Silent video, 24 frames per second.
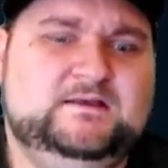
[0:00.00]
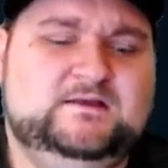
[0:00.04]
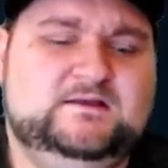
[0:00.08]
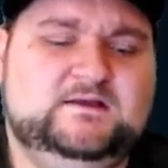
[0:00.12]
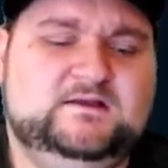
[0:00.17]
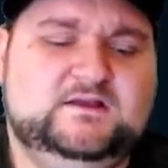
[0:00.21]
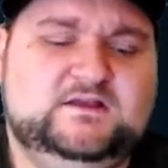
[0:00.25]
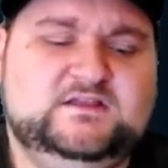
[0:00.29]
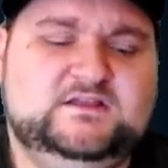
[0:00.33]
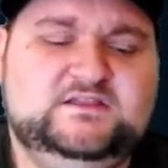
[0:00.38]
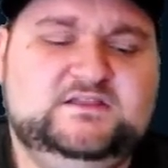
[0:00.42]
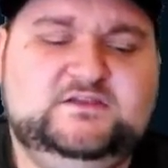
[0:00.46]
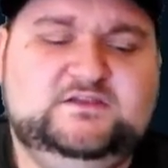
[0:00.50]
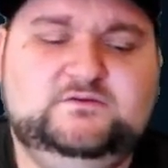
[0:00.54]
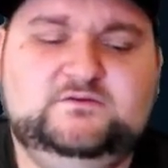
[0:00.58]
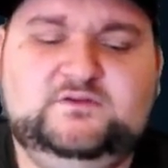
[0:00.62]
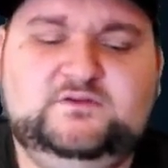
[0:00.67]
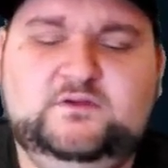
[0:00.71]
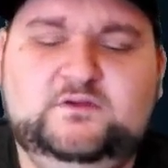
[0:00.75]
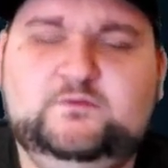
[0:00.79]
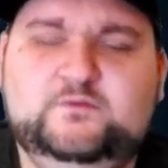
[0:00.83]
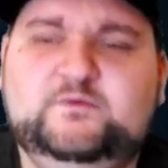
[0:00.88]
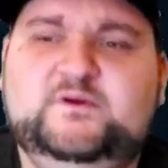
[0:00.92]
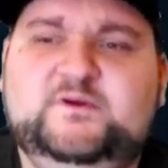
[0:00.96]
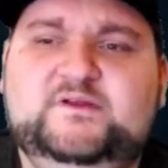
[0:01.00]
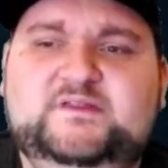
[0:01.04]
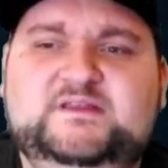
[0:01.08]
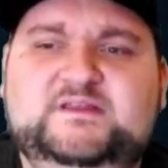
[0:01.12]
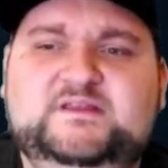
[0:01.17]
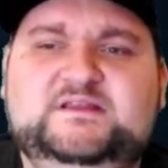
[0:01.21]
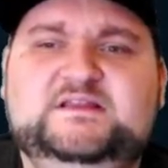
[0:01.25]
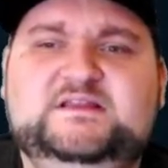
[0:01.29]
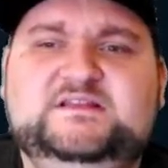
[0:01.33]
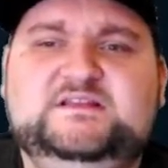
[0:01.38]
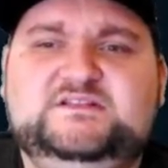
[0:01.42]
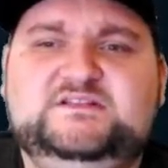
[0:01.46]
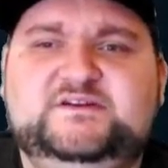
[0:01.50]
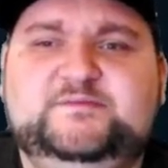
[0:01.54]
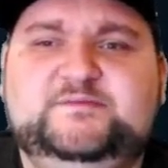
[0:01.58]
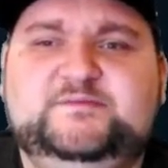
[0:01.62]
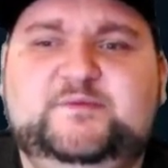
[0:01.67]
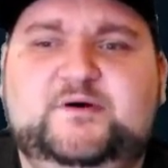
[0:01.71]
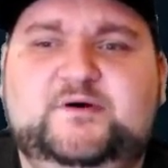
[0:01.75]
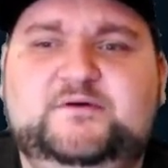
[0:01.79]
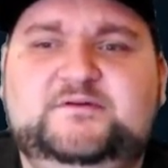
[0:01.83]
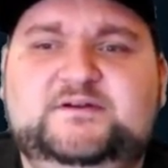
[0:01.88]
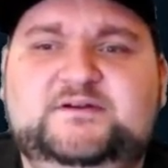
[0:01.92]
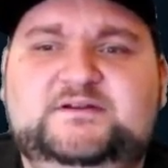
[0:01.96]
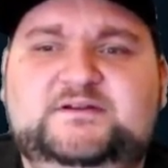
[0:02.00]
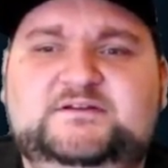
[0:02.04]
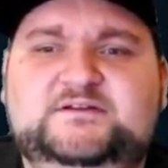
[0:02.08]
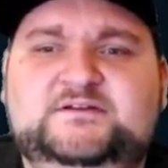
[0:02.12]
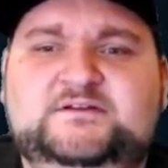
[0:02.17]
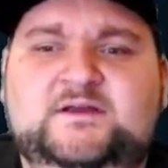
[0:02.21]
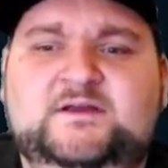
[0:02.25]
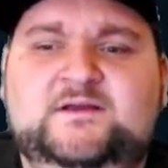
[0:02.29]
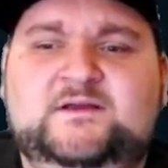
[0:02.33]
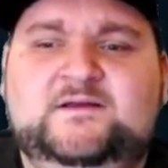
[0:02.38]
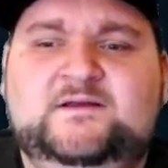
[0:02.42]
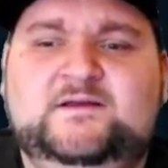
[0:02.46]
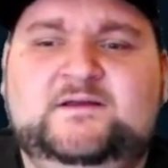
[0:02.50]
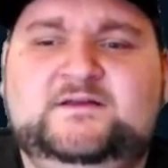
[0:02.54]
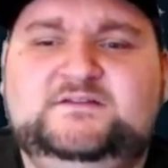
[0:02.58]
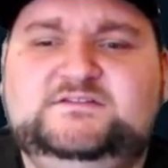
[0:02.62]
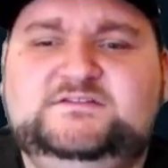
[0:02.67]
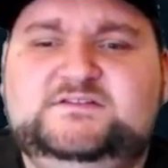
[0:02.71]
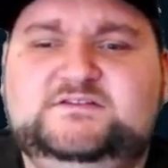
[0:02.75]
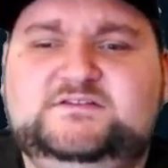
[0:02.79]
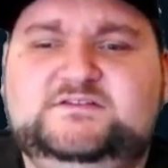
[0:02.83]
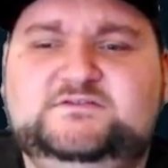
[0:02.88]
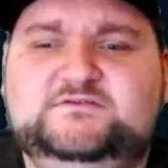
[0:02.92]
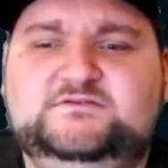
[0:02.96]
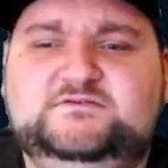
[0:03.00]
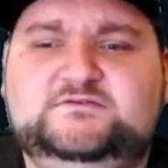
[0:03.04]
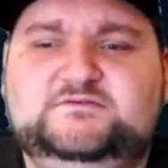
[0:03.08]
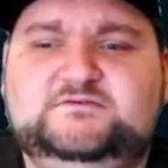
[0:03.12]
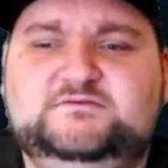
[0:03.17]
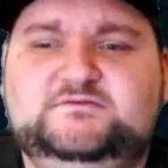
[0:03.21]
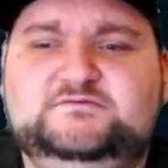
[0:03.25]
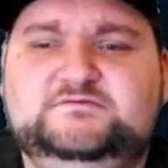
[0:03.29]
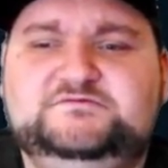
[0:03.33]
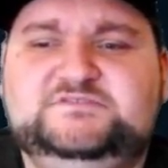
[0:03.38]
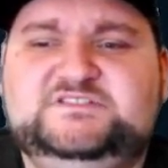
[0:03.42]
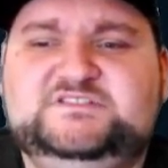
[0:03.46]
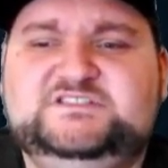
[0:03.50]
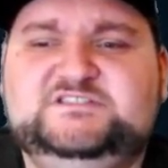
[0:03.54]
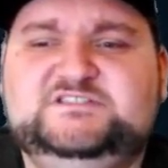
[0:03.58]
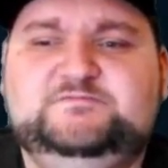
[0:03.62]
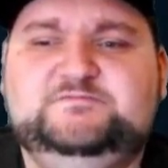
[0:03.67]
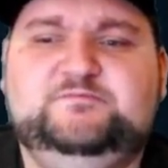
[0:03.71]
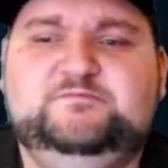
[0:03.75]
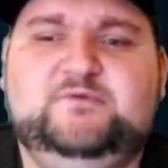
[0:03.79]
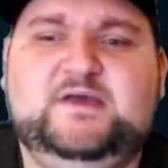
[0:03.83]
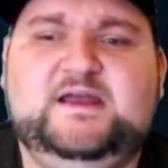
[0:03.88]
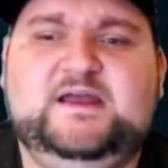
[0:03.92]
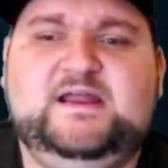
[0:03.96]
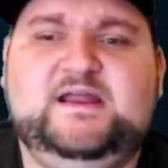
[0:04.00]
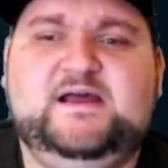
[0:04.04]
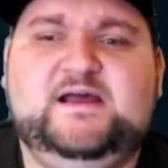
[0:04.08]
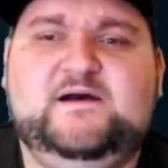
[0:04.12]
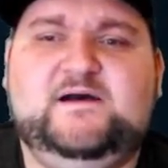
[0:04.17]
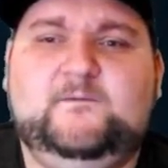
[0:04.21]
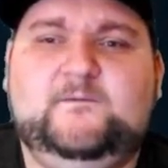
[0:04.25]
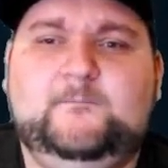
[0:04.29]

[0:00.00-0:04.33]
You really need your opponent to spread out,